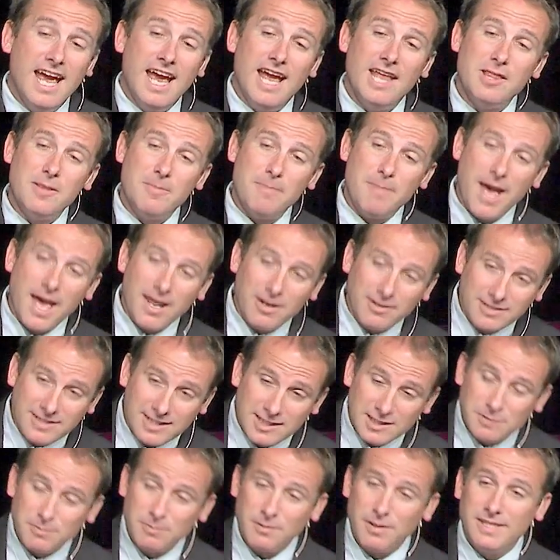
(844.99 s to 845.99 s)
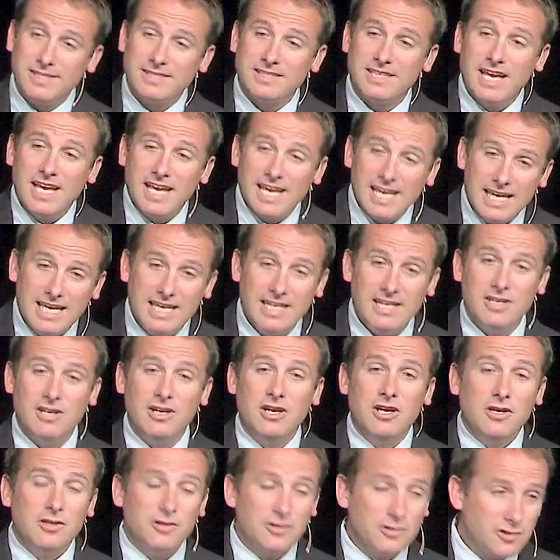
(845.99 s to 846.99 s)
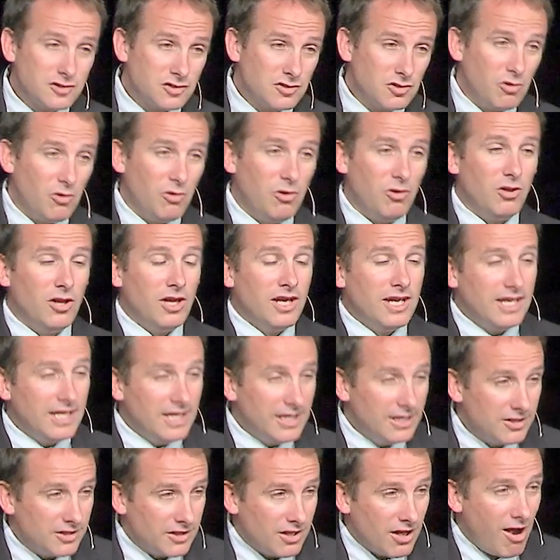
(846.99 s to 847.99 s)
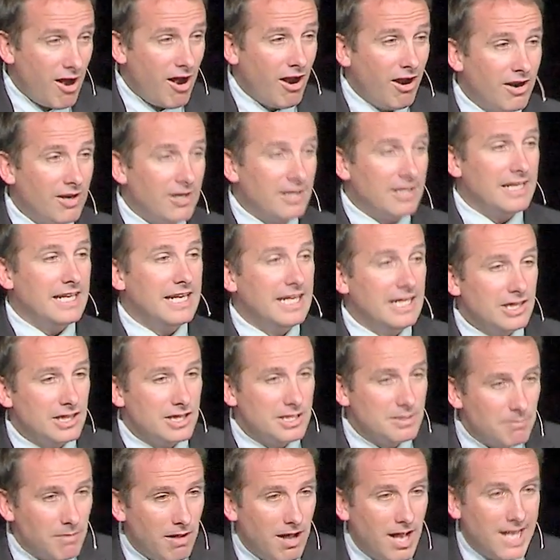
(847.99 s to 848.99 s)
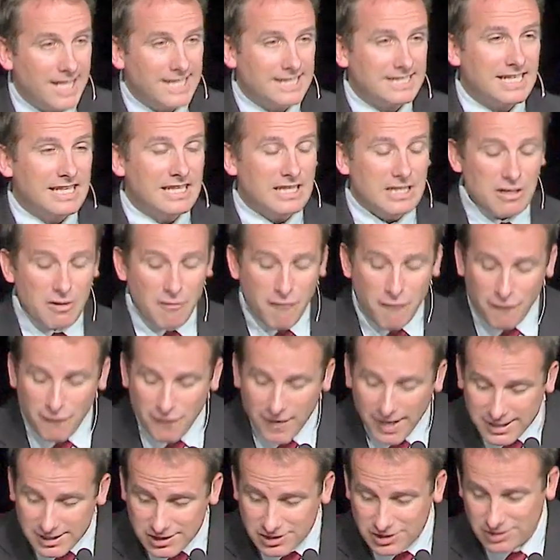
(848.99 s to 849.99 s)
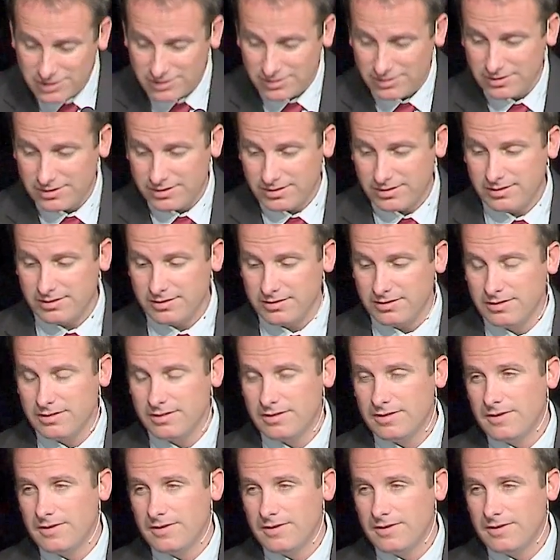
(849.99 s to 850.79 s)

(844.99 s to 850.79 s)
And the battle takes place in the soul, in the heart, in the mind, in the affections,